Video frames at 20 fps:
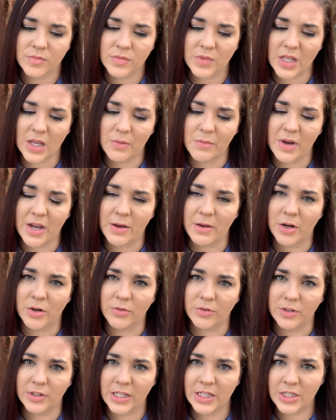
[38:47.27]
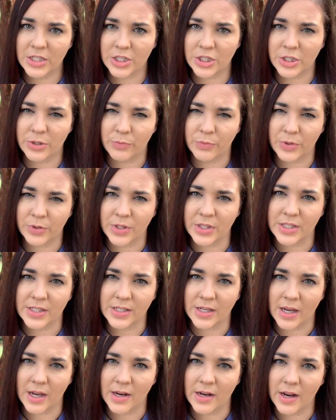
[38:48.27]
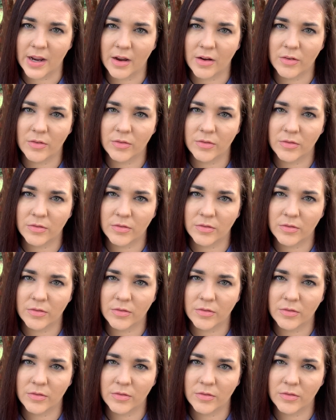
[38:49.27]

am I in a relationship with this guy now?